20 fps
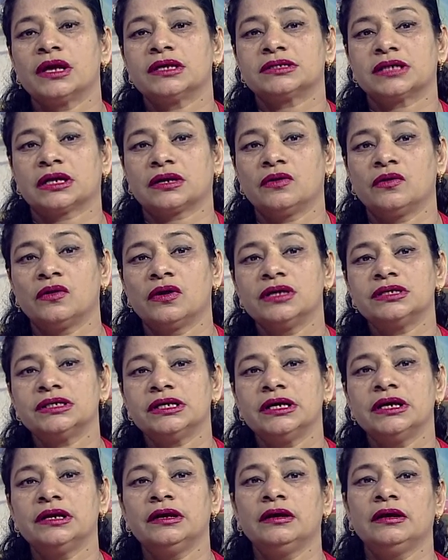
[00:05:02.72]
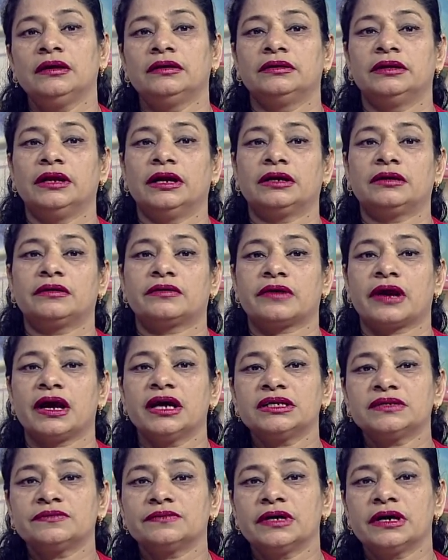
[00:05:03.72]
plus technology that
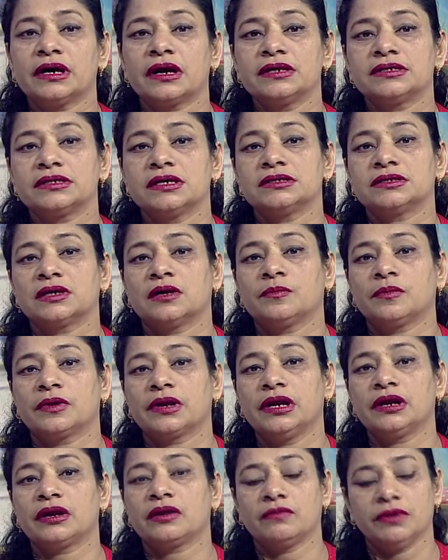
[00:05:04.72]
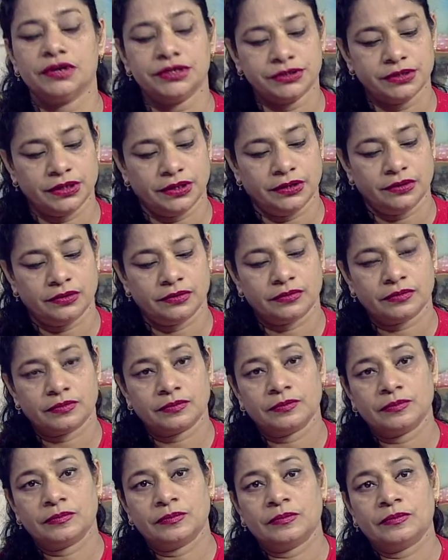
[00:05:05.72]
transfer results of green revolution.
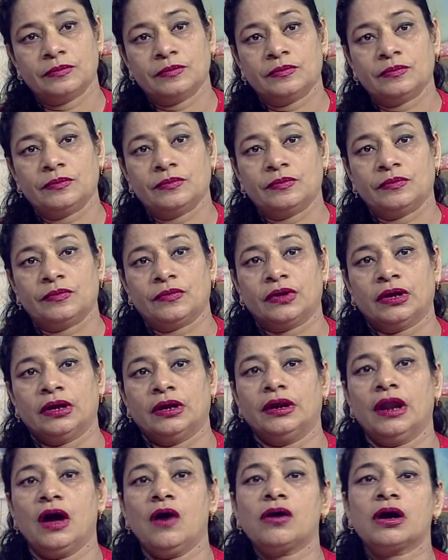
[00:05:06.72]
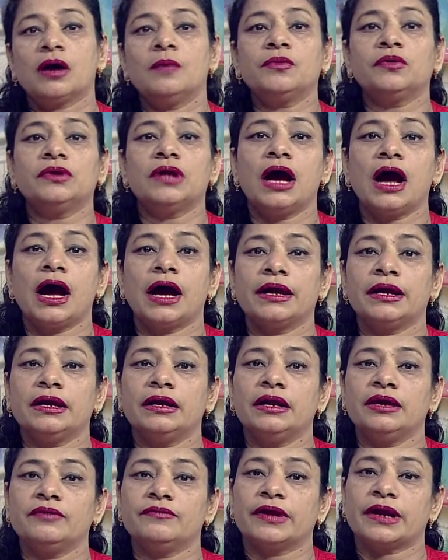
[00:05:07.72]
Now come to the high
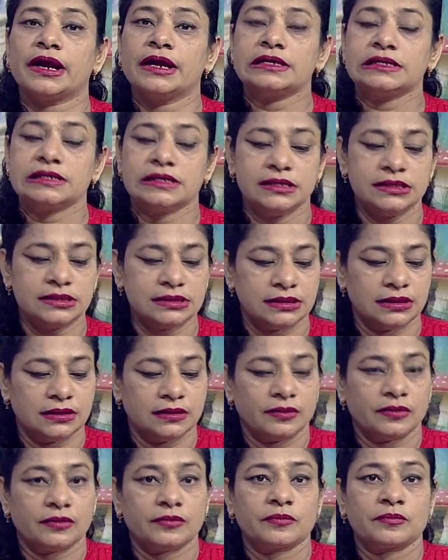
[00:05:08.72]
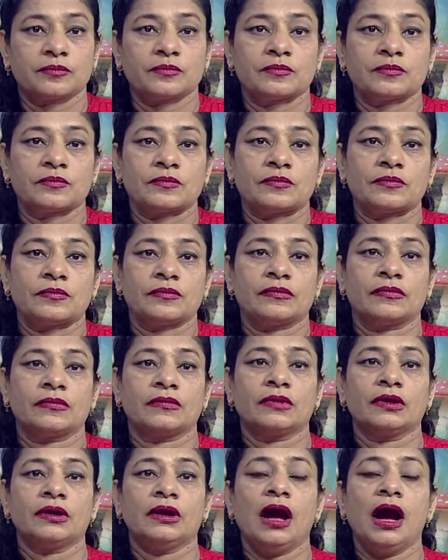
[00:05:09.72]
yielding varieties.
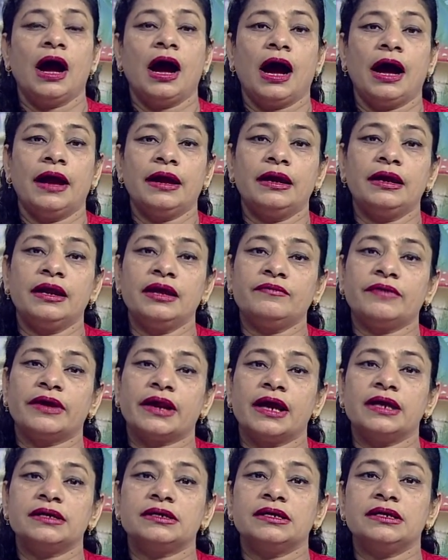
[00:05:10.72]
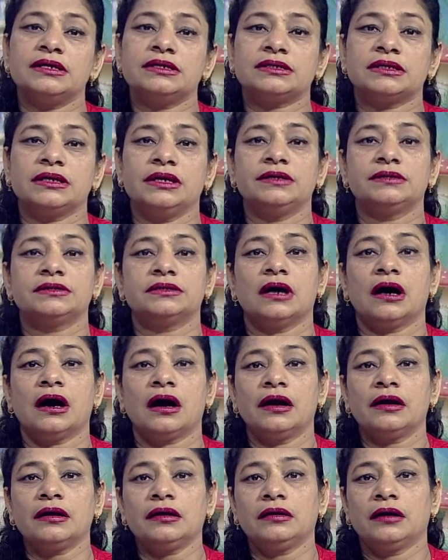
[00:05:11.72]
High yielding variety seeds
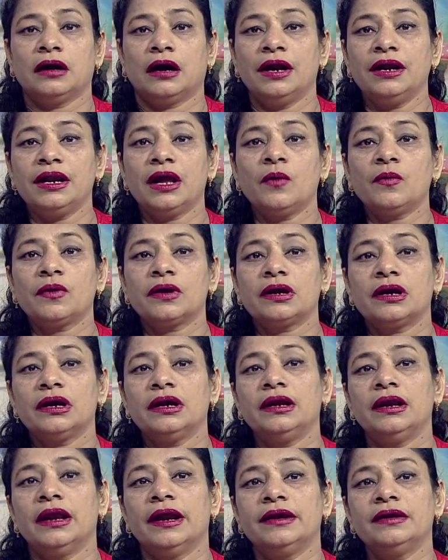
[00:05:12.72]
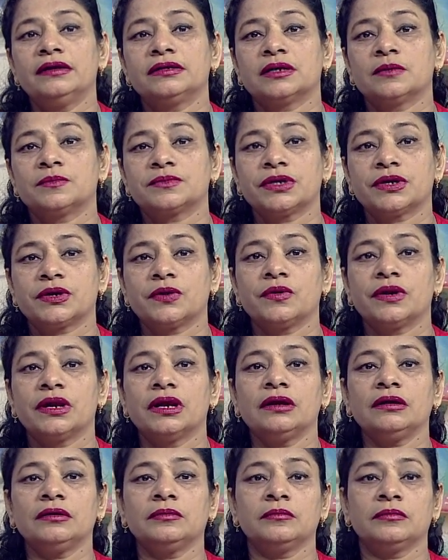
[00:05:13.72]
are undoubtedly land
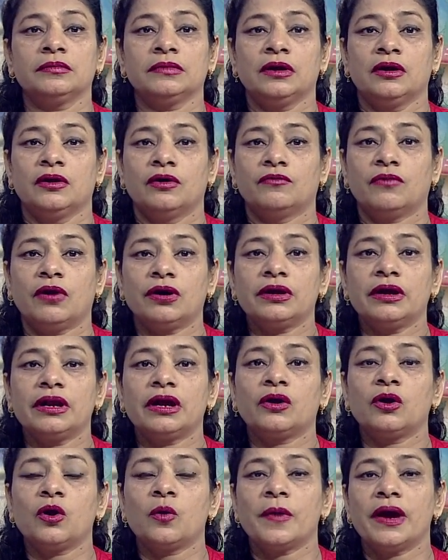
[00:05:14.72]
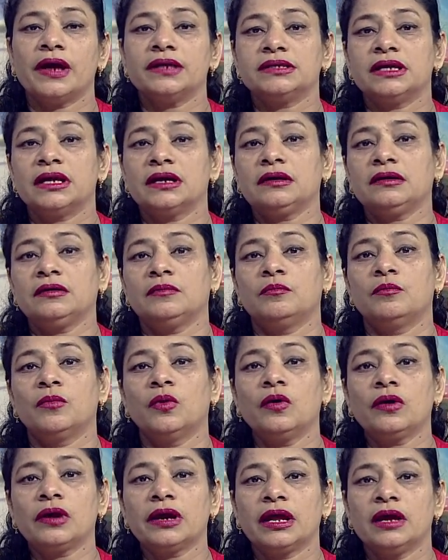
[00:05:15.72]
substituting water economizing, more